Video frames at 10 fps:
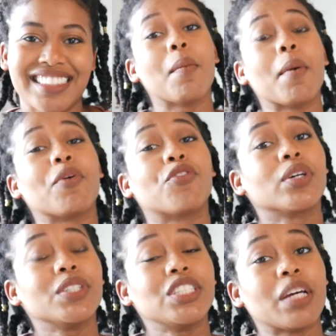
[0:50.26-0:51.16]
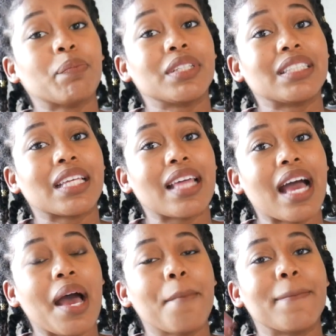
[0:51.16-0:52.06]
But before we jump into
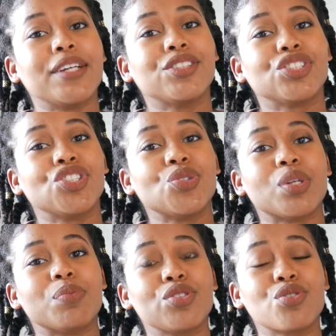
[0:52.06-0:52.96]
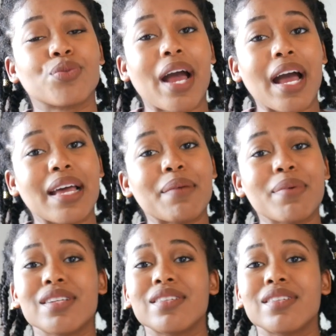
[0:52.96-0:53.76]
that, make sure you subscribe.